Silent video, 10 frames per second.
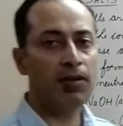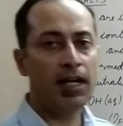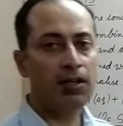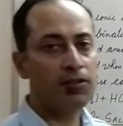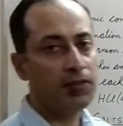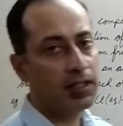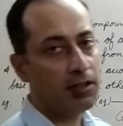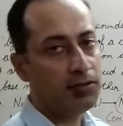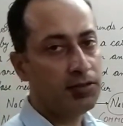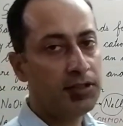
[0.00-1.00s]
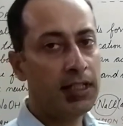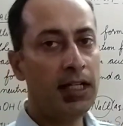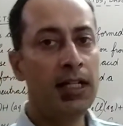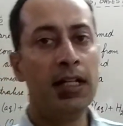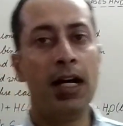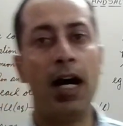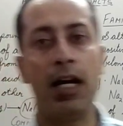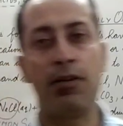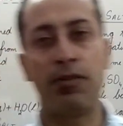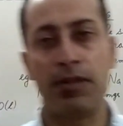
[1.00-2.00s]
chloride, or you can also say
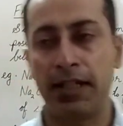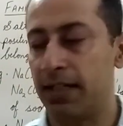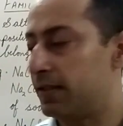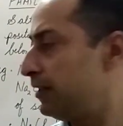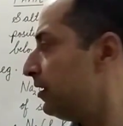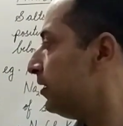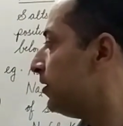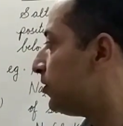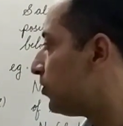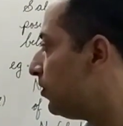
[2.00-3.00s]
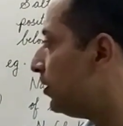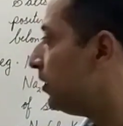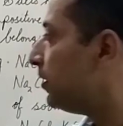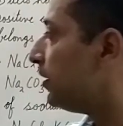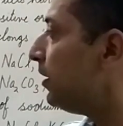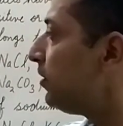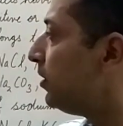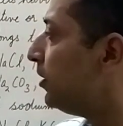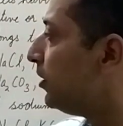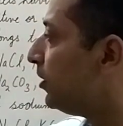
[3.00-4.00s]
hydrochloric acid. So
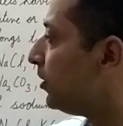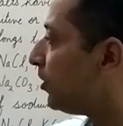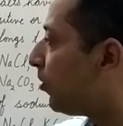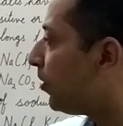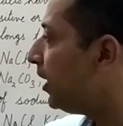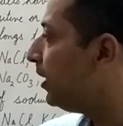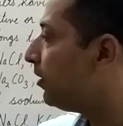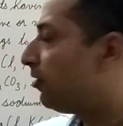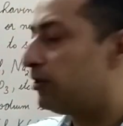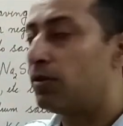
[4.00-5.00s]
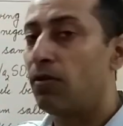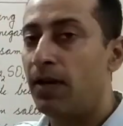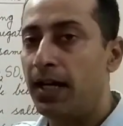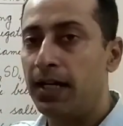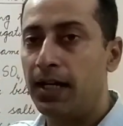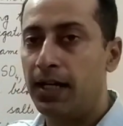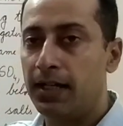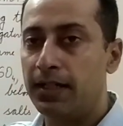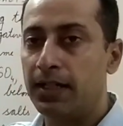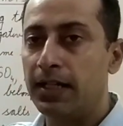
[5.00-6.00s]
this chlorine or the chloride
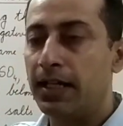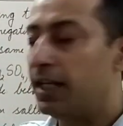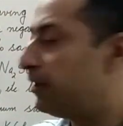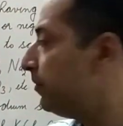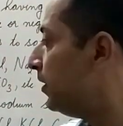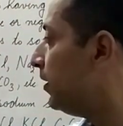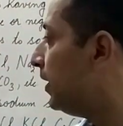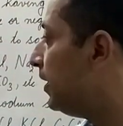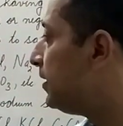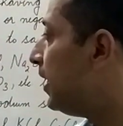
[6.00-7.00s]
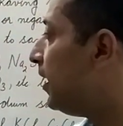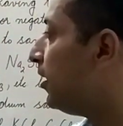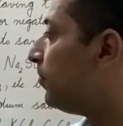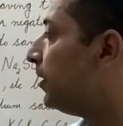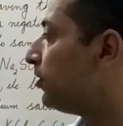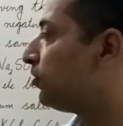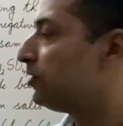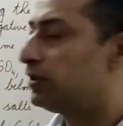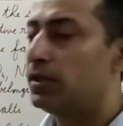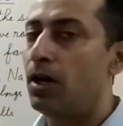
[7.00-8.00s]
ion name is added up here. So
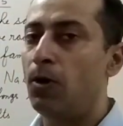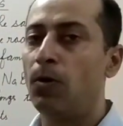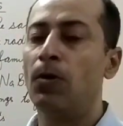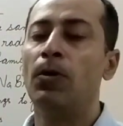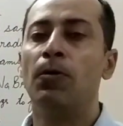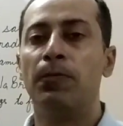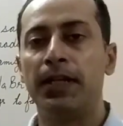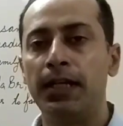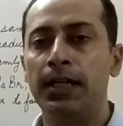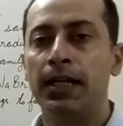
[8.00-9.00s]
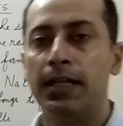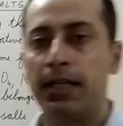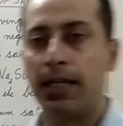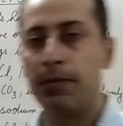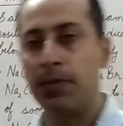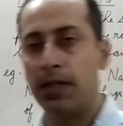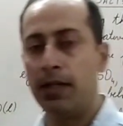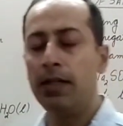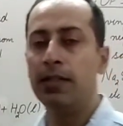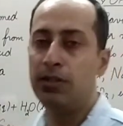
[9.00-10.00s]
this is how we name
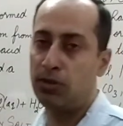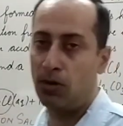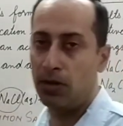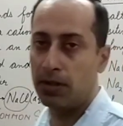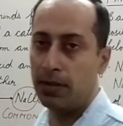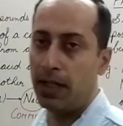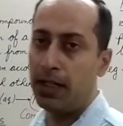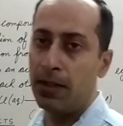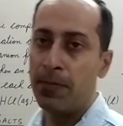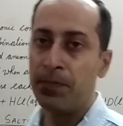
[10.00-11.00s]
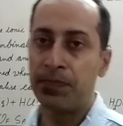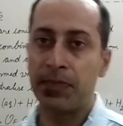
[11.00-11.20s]
a salt, right?